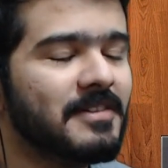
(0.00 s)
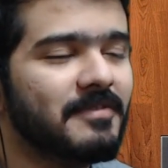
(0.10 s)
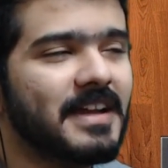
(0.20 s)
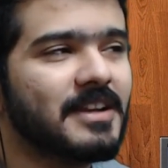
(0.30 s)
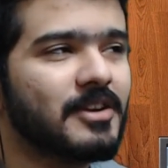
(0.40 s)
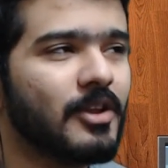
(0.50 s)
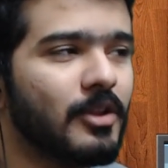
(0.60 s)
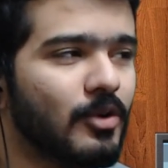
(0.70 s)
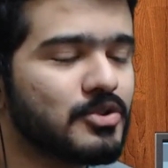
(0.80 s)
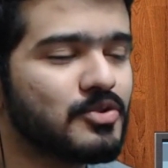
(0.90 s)
went
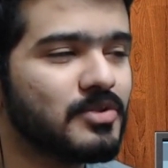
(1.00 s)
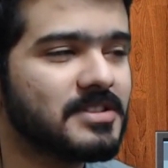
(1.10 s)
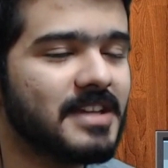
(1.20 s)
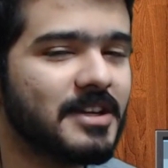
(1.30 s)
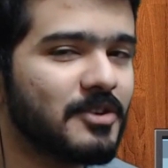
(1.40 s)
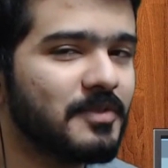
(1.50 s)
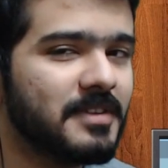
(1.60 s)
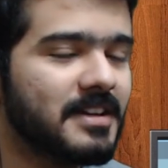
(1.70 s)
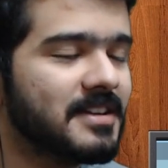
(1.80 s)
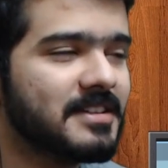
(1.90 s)
close to the center of
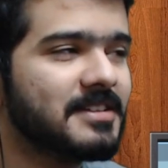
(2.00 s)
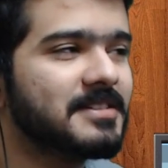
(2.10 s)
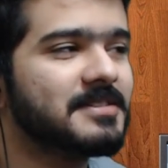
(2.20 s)
the earth.